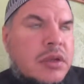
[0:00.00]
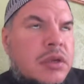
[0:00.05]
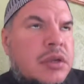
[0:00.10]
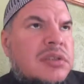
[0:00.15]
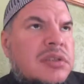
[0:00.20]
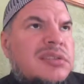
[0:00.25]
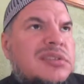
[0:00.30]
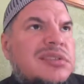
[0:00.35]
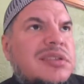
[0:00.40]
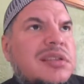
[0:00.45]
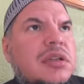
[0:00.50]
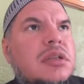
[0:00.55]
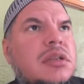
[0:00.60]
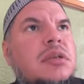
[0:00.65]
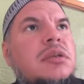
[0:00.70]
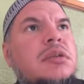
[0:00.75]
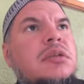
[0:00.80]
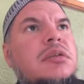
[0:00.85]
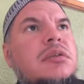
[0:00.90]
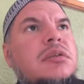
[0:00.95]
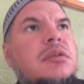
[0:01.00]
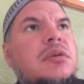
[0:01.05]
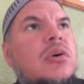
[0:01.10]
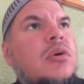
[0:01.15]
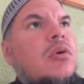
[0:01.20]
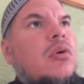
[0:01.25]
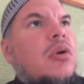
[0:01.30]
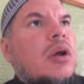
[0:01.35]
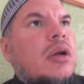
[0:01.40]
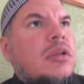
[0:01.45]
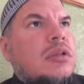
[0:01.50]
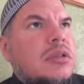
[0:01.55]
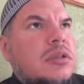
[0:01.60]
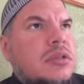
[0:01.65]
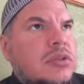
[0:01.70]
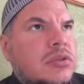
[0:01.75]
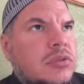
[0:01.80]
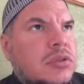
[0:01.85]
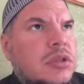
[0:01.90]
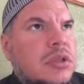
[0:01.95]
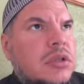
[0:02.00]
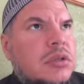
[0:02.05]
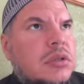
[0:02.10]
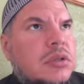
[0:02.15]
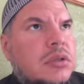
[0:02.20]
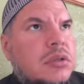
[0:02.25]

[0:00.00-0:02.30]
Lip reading: in studying the Quran and the Sunnah.